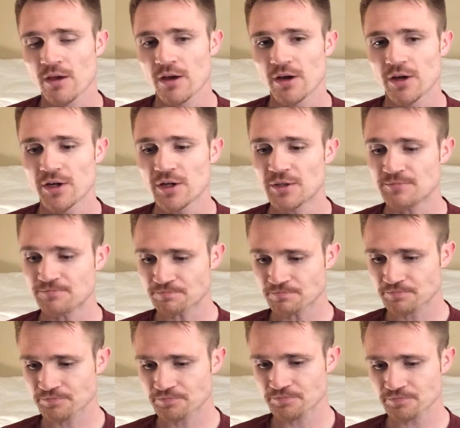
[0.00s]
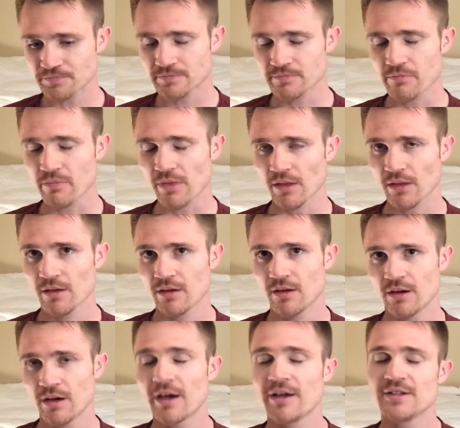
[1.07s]
Um,
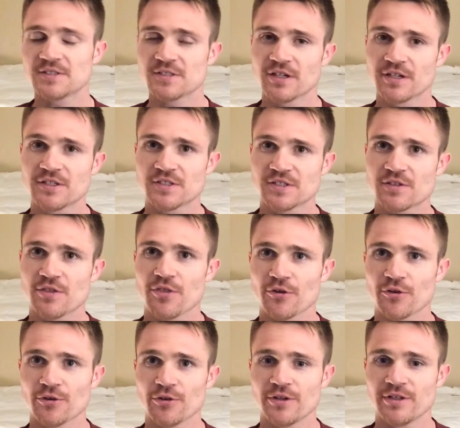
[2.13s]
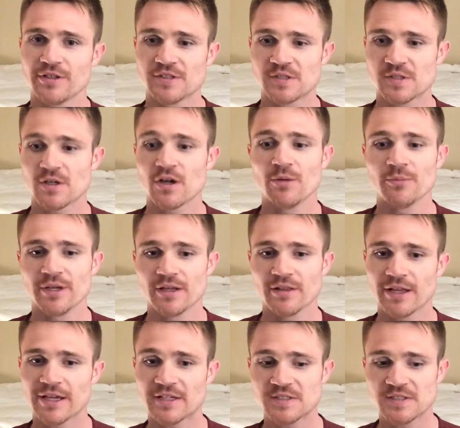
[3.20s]
and it's on its third installment,
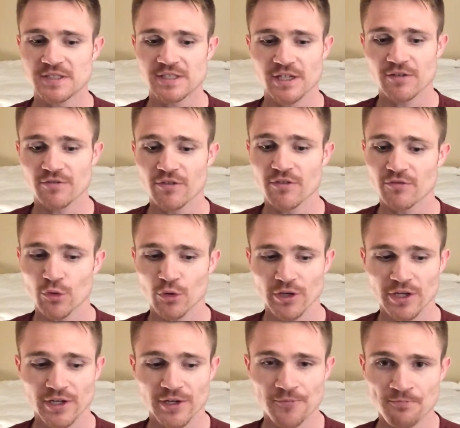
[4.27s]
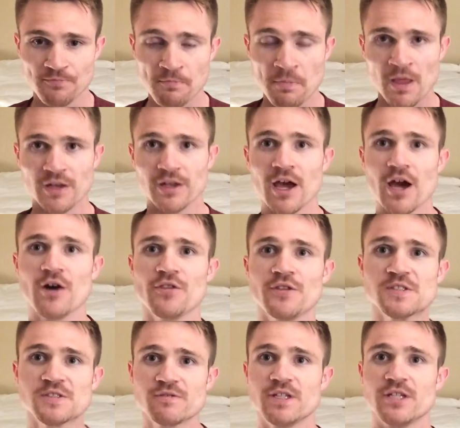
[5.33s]
Legacy of the Void. Now,
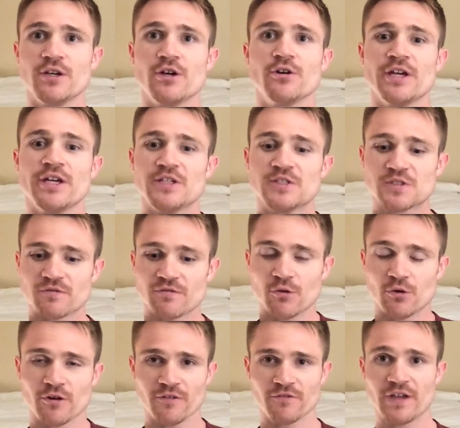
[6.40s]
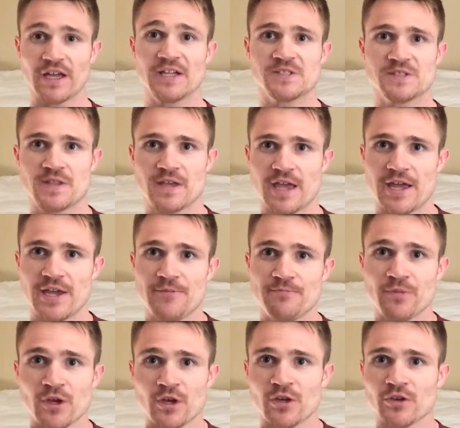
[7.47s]
this video is for fans of the game,
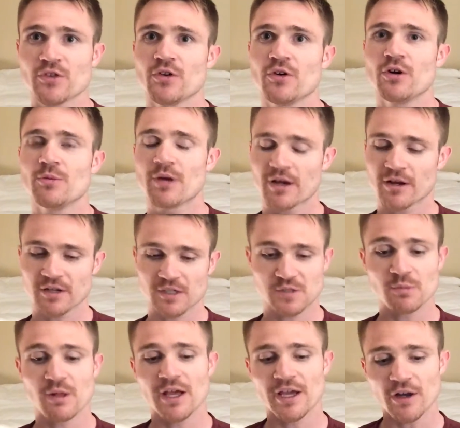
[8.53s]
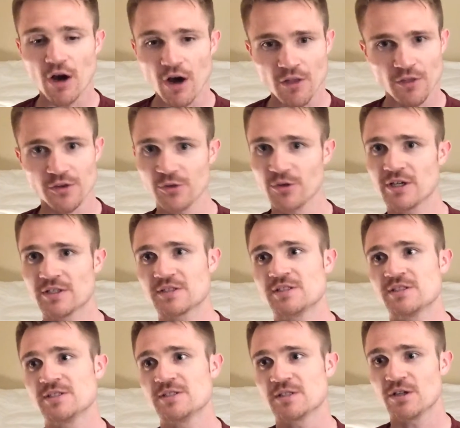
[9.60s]
so I'm not going to explain all the
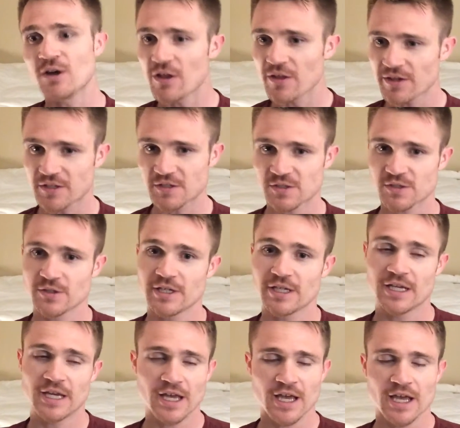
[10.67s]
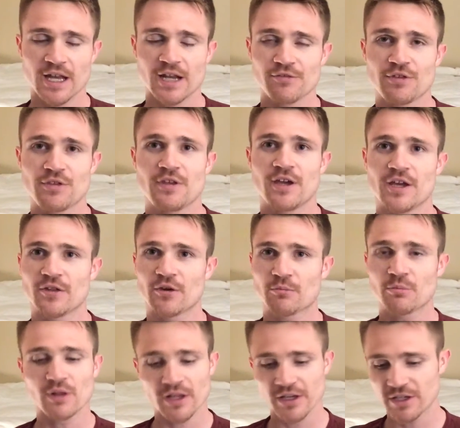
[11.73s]
nuances and all the history and everything. There are
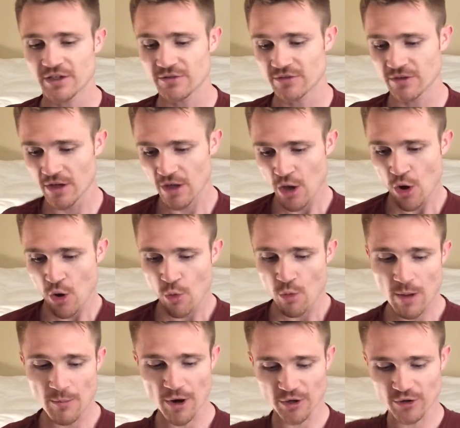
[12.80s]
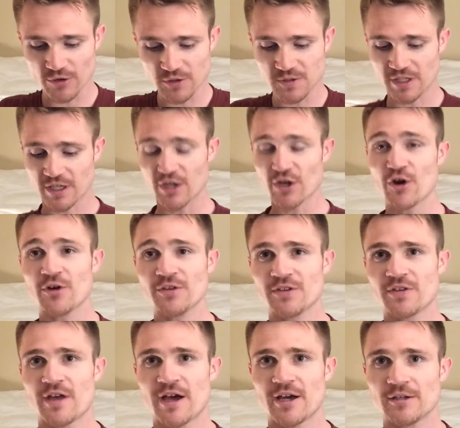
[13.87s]
plenty of web articles that go into
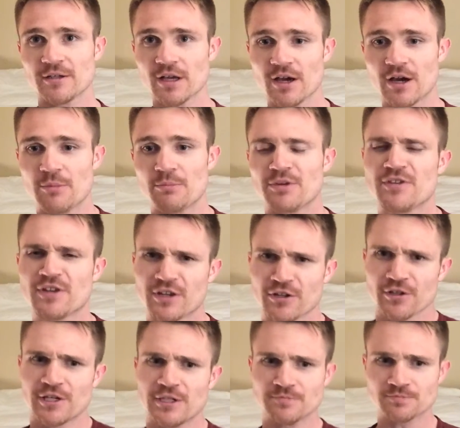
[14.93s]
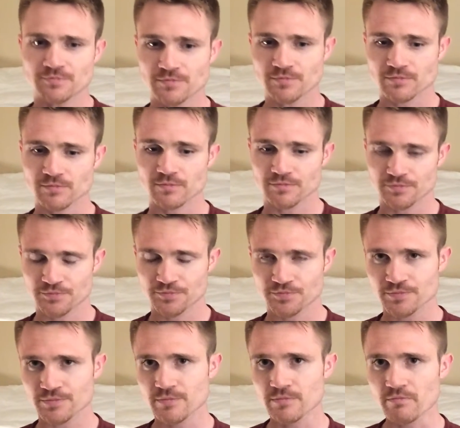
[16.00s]
that, particularly
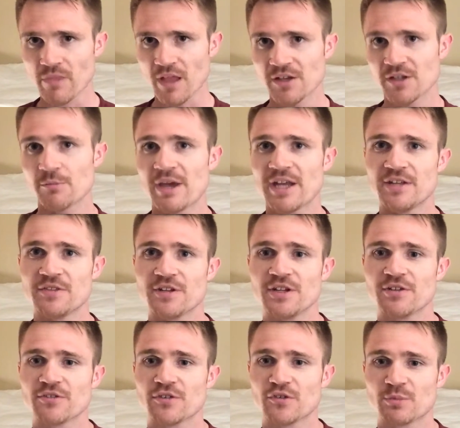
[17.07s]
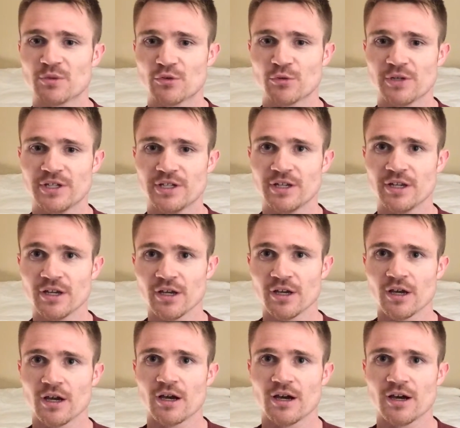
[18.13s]
debating the difference between
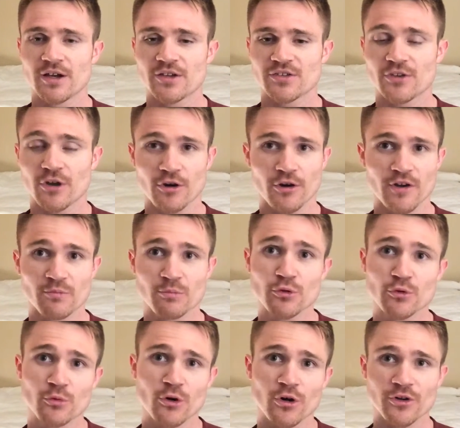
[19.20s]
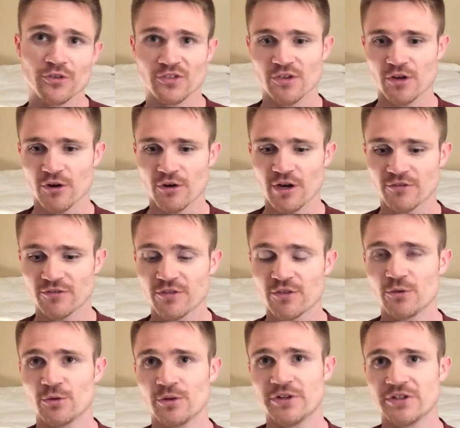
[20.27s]
StarCraft Brood War and StarCraft
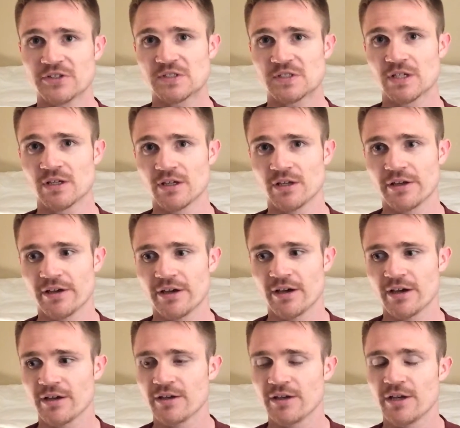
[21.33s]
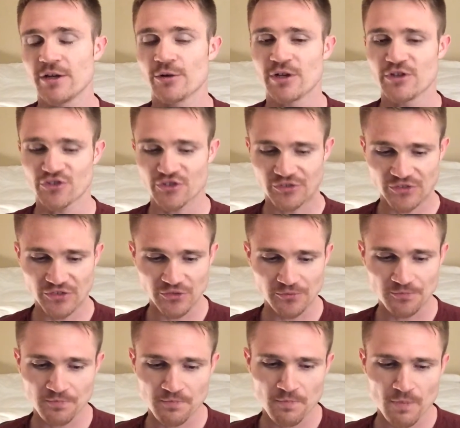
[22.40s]
2 and its iterations.
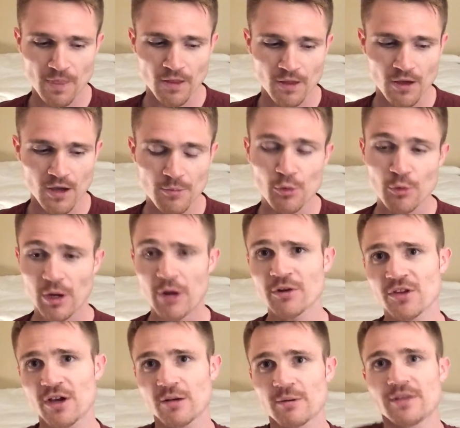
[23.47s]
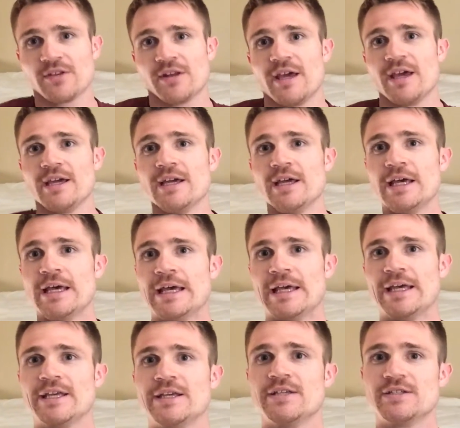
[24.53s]
But what I want to talk about today
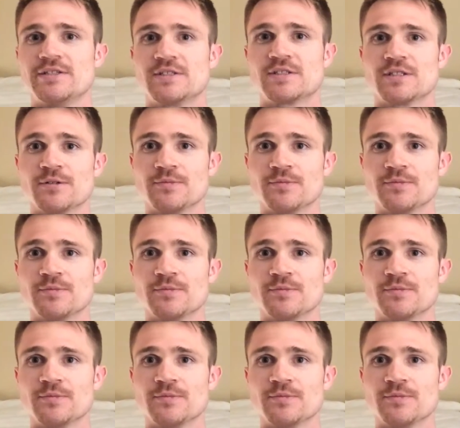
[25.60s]
is